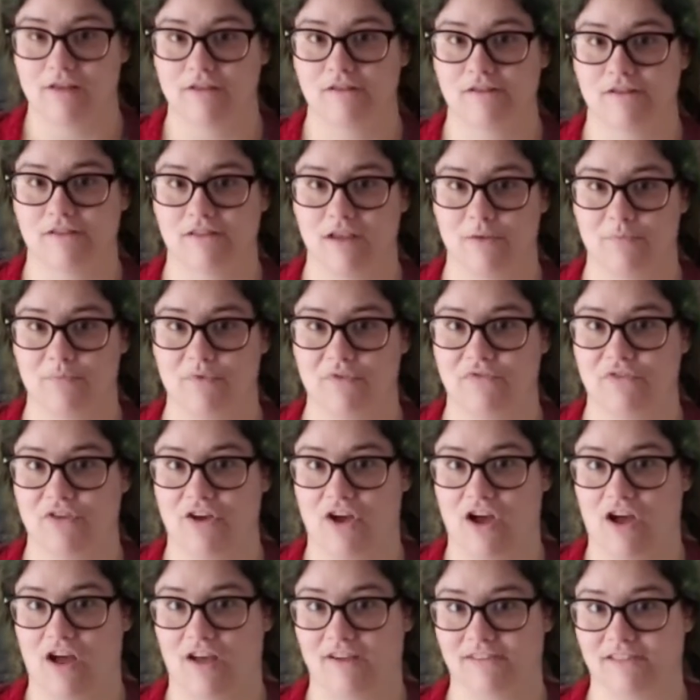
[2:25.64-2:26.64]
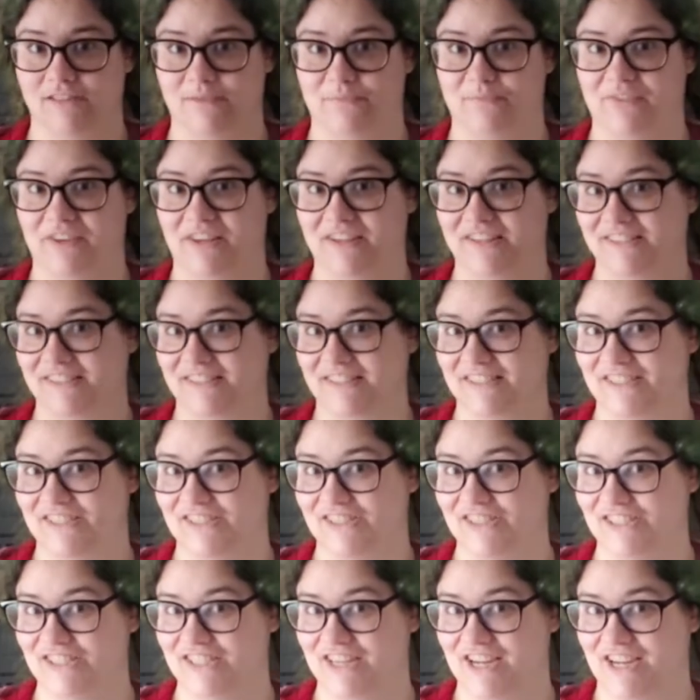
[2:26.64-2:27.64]
some of the awesome things that
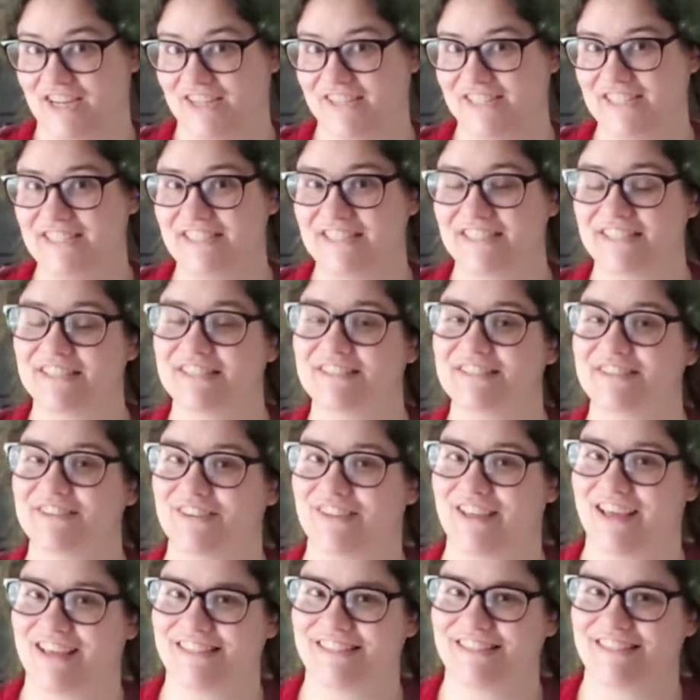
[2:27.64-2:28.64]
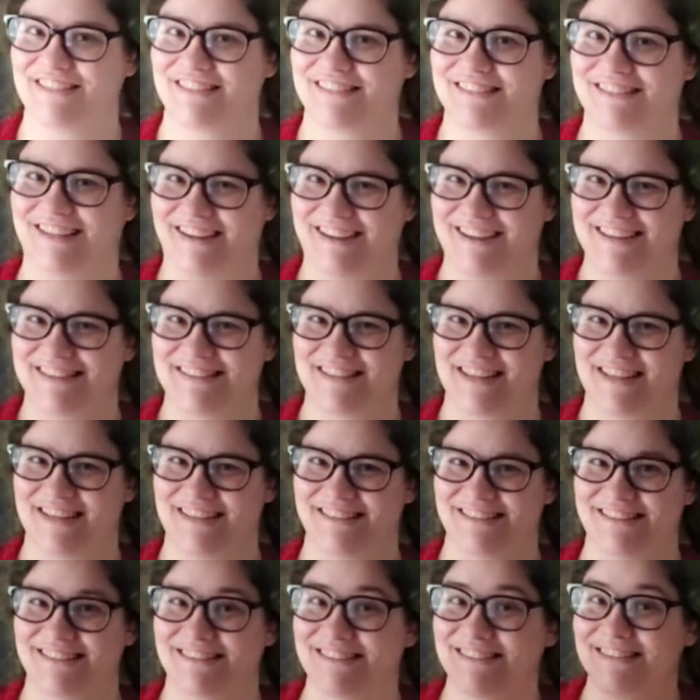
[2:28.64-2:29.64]
she does. So that's, like I
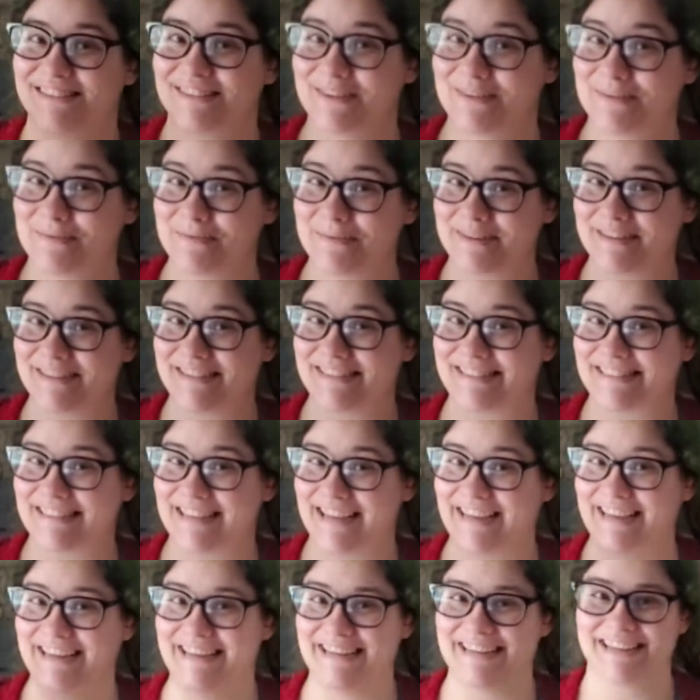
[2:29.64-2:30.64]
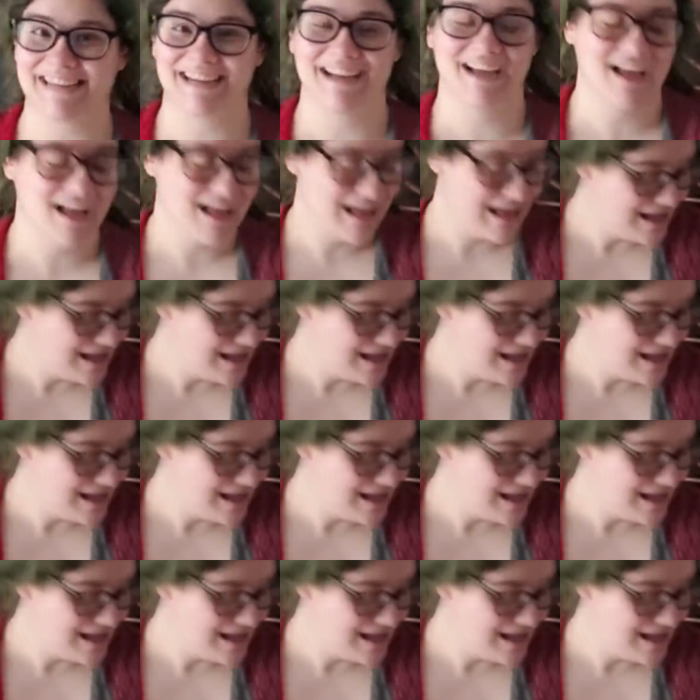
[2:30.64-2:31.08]
said, super exciting.